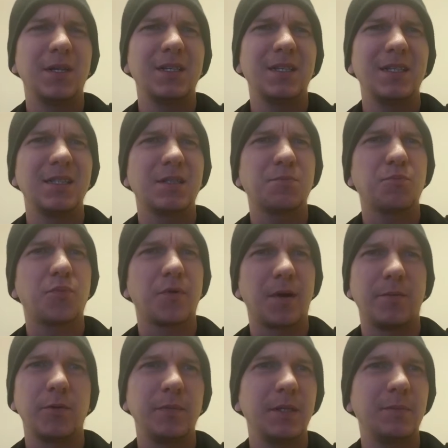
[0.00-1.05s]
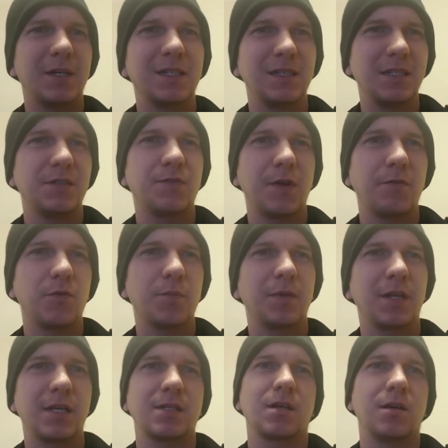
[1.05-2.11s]
but it's probably my least favorite
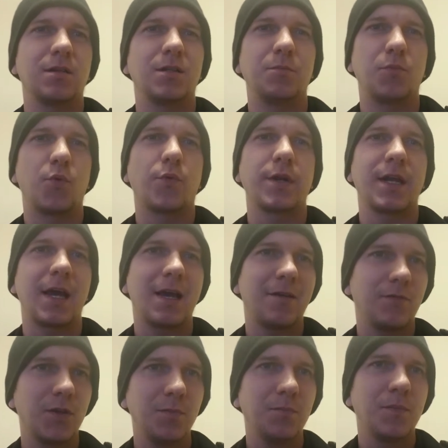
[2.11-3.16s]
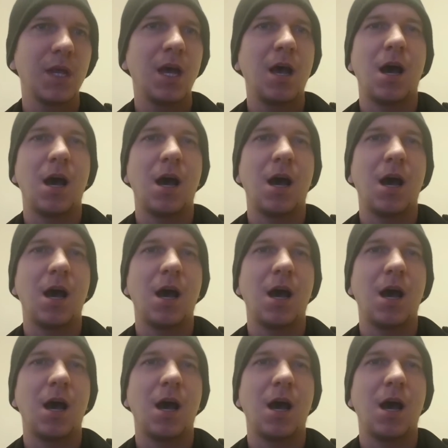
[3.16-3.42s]
place on the board to have them.